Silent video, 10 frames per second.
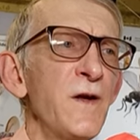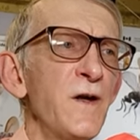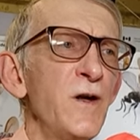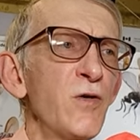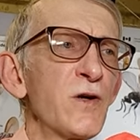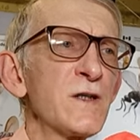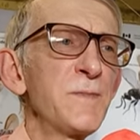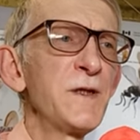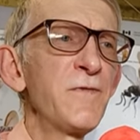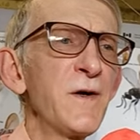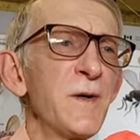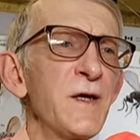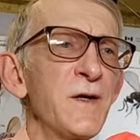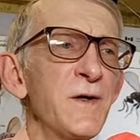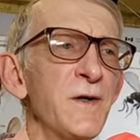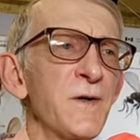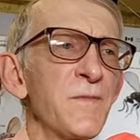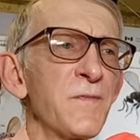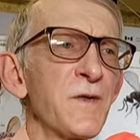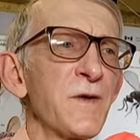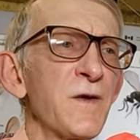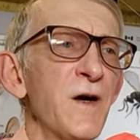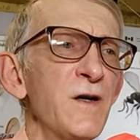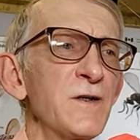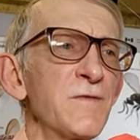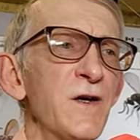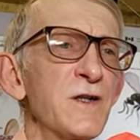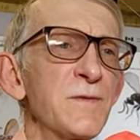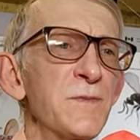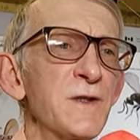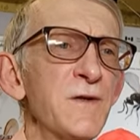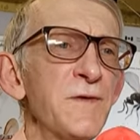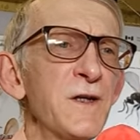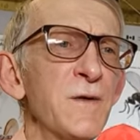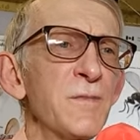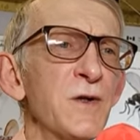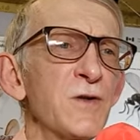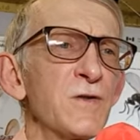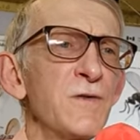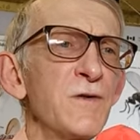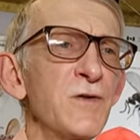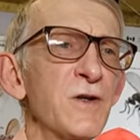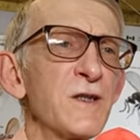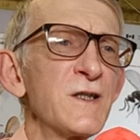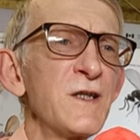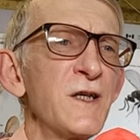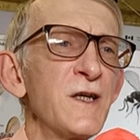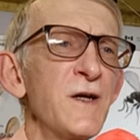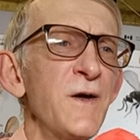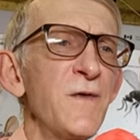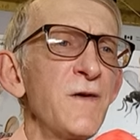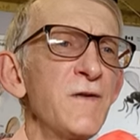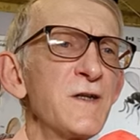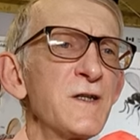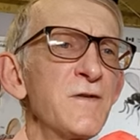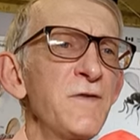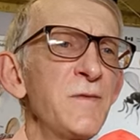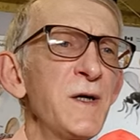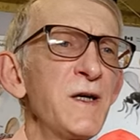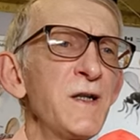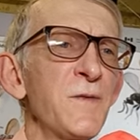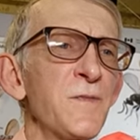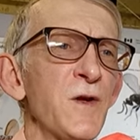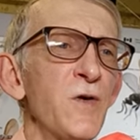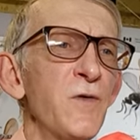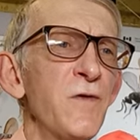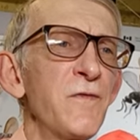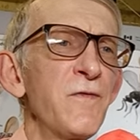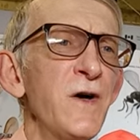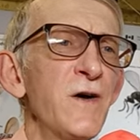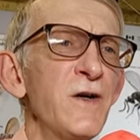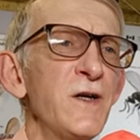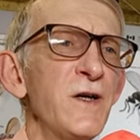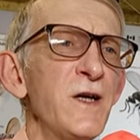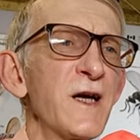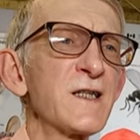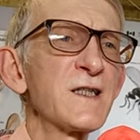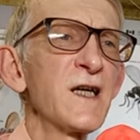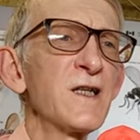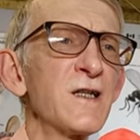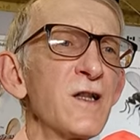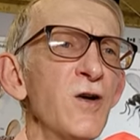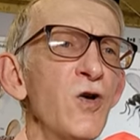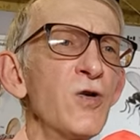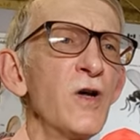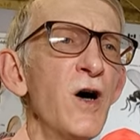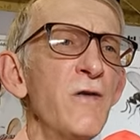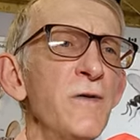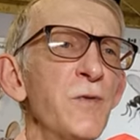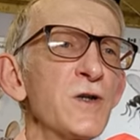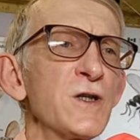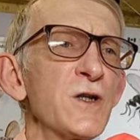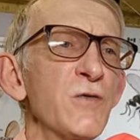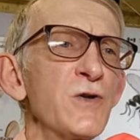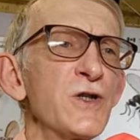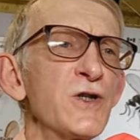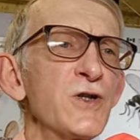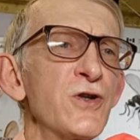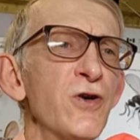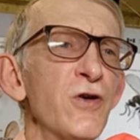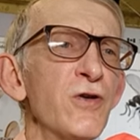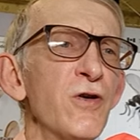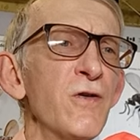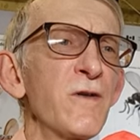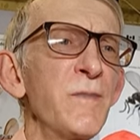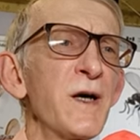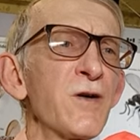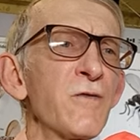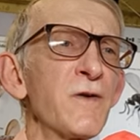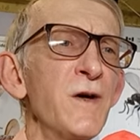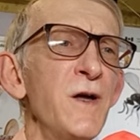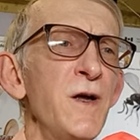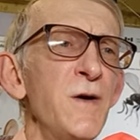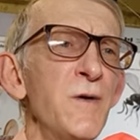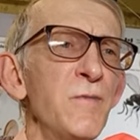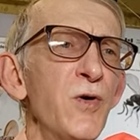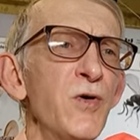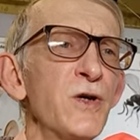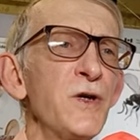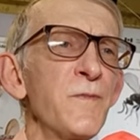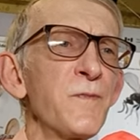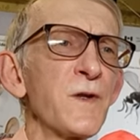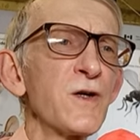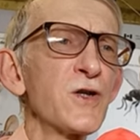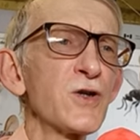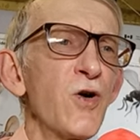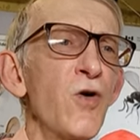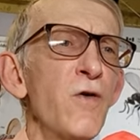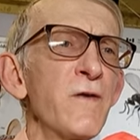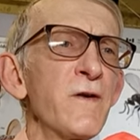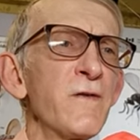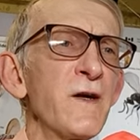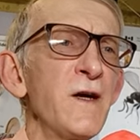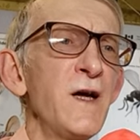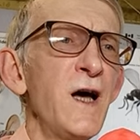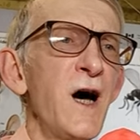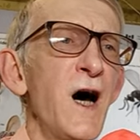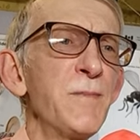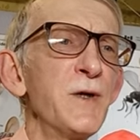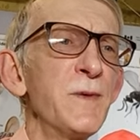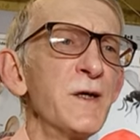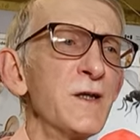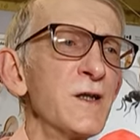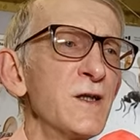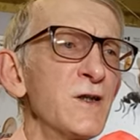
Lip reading: Leucospidae family is very specific because you can see here, this is female with very extended long ovipositor, which is turned on the back of a body, just over the abdomen.